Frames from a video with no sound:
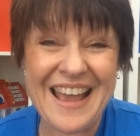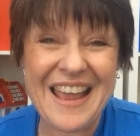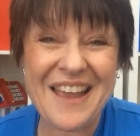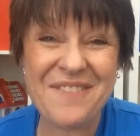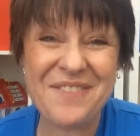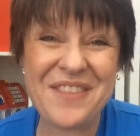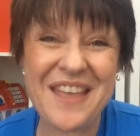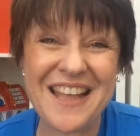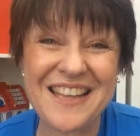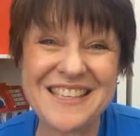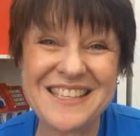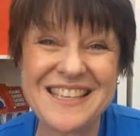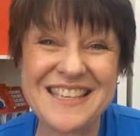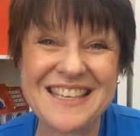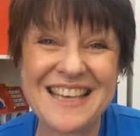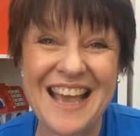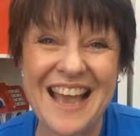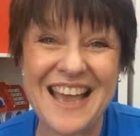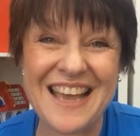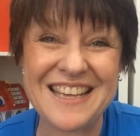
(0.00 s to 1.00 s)
If that's the
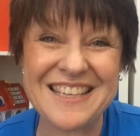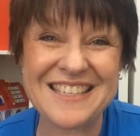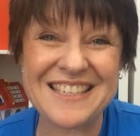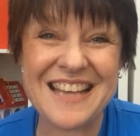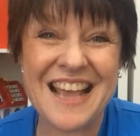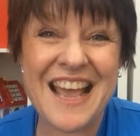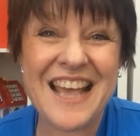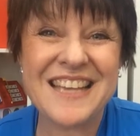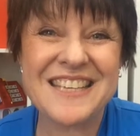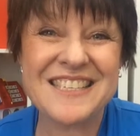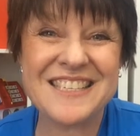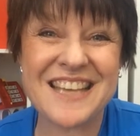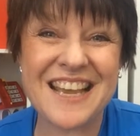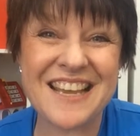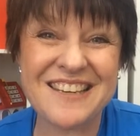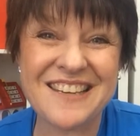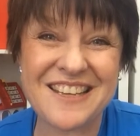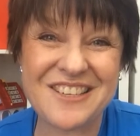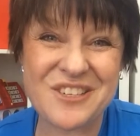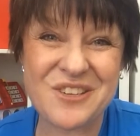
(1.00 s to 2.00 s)
case,
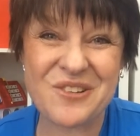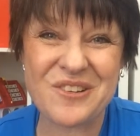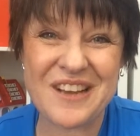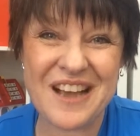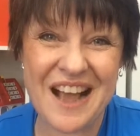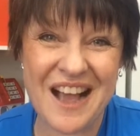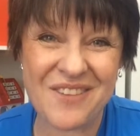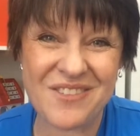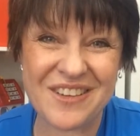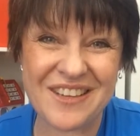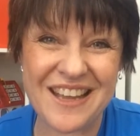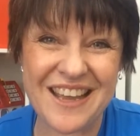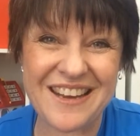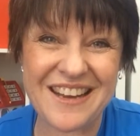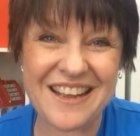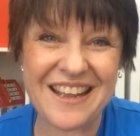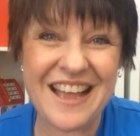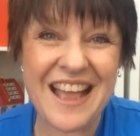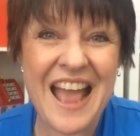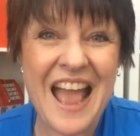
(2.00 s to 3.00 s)
send us your cover
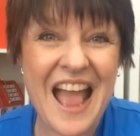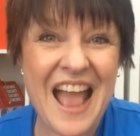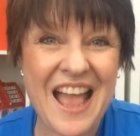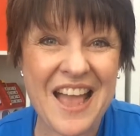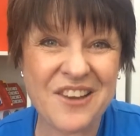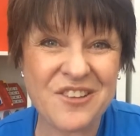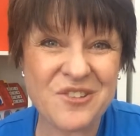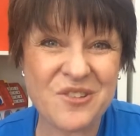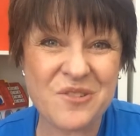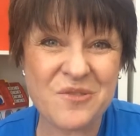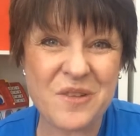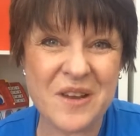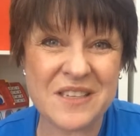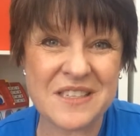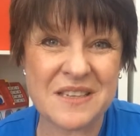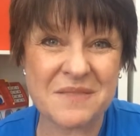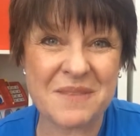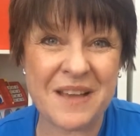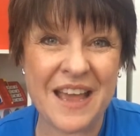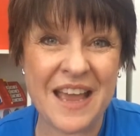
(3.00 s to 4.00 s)
letter and your
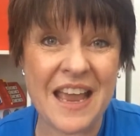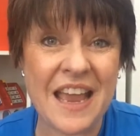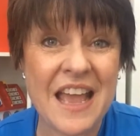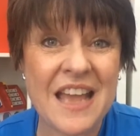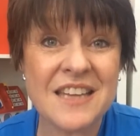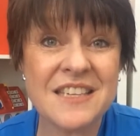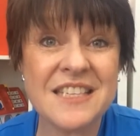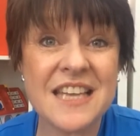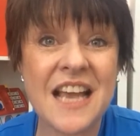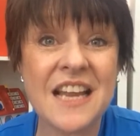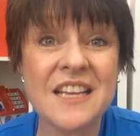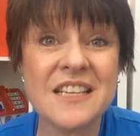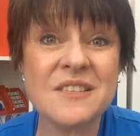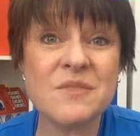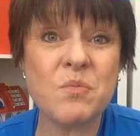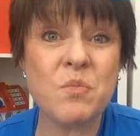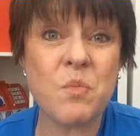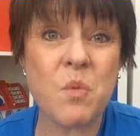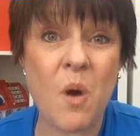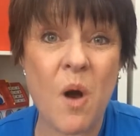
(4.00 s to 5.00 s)
resume. Tell
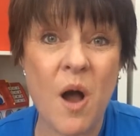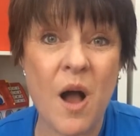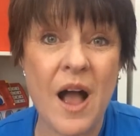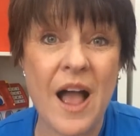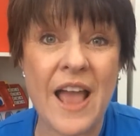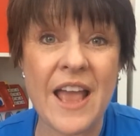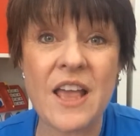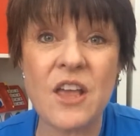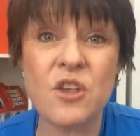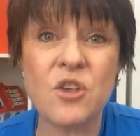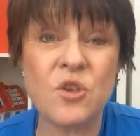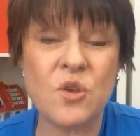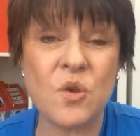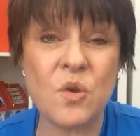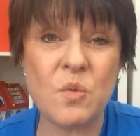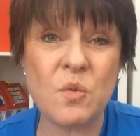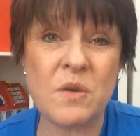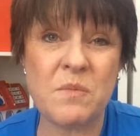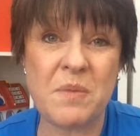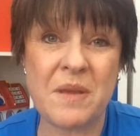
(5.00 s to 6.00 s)
us why
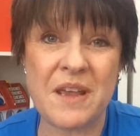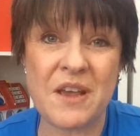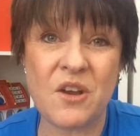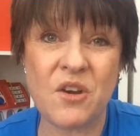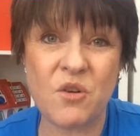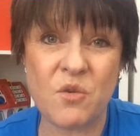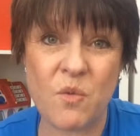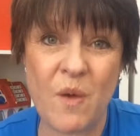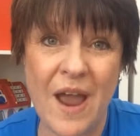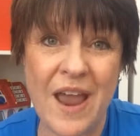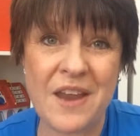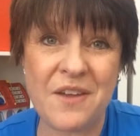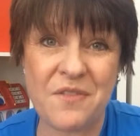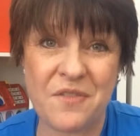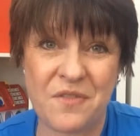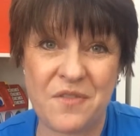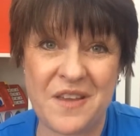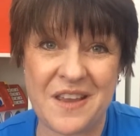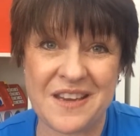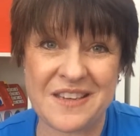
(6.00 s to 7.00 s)
you would be a great
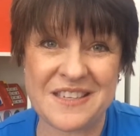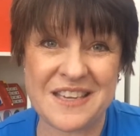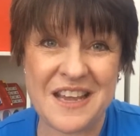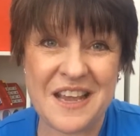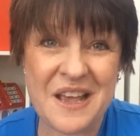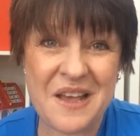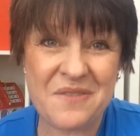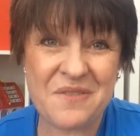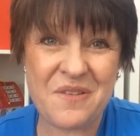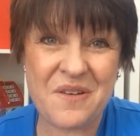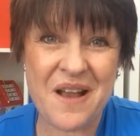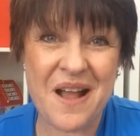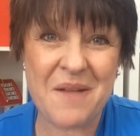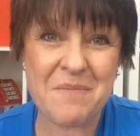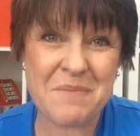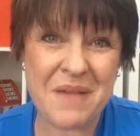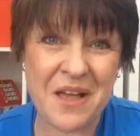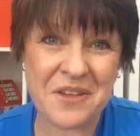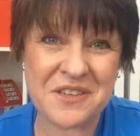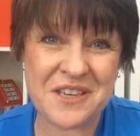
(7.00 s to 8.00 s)
fit for our
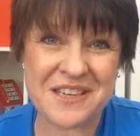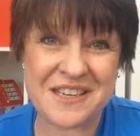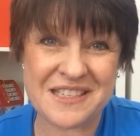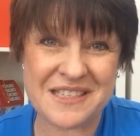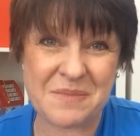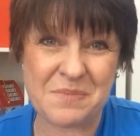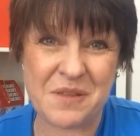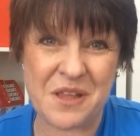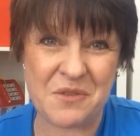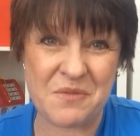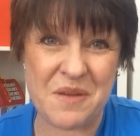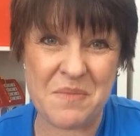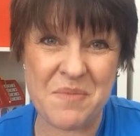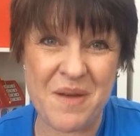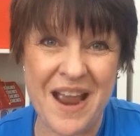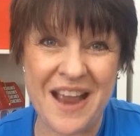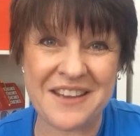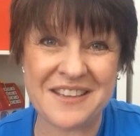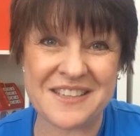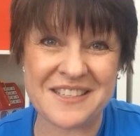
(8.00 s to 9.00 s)
multidisciplinary
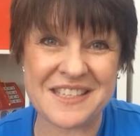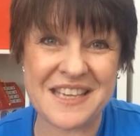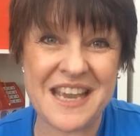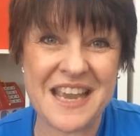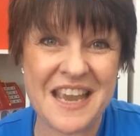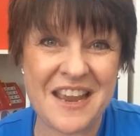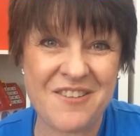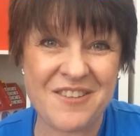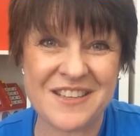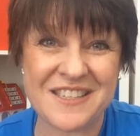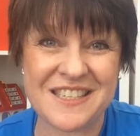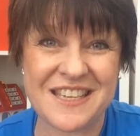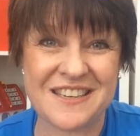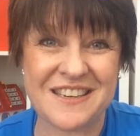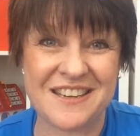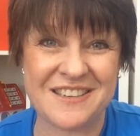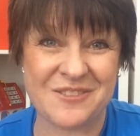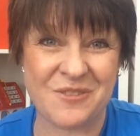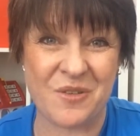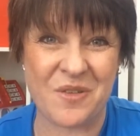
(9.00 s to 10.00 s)
practice here in
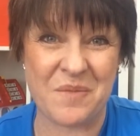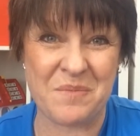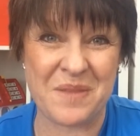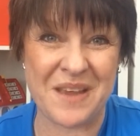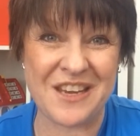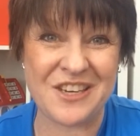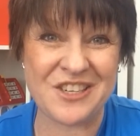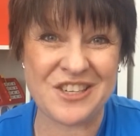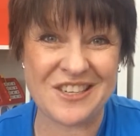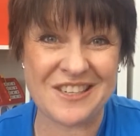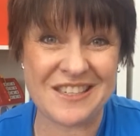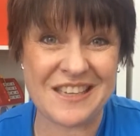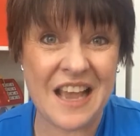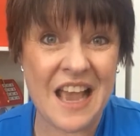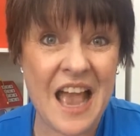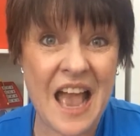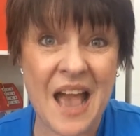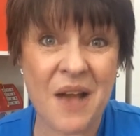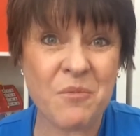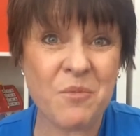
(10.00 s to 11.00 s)
Sydney's Northern Beaches,
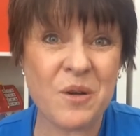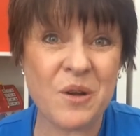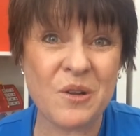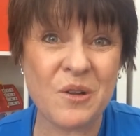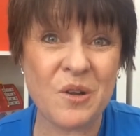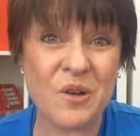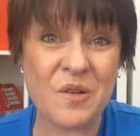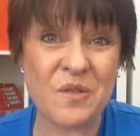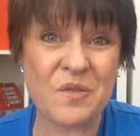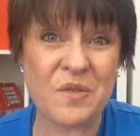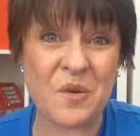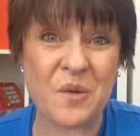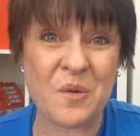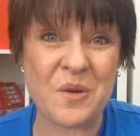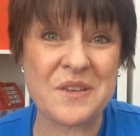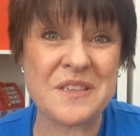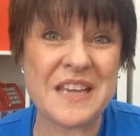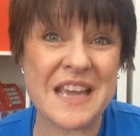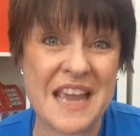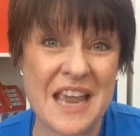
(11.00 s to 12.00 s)
and we'll look
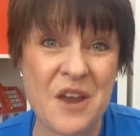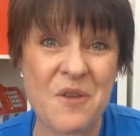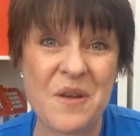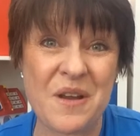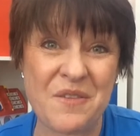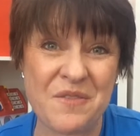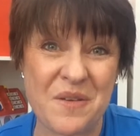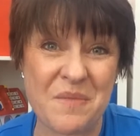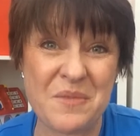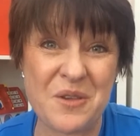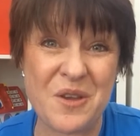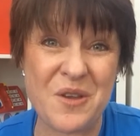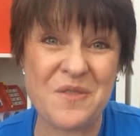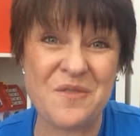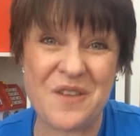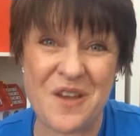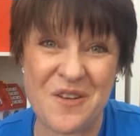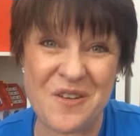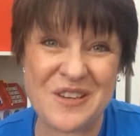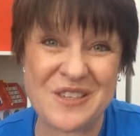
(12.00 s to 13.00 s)
forward to hearing from you
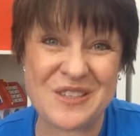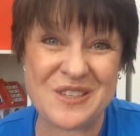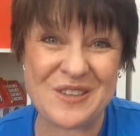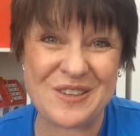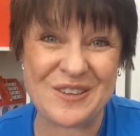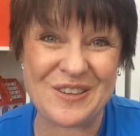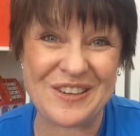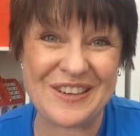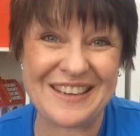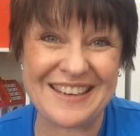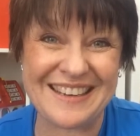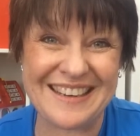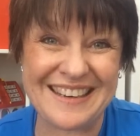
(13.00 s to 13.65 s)
very soon.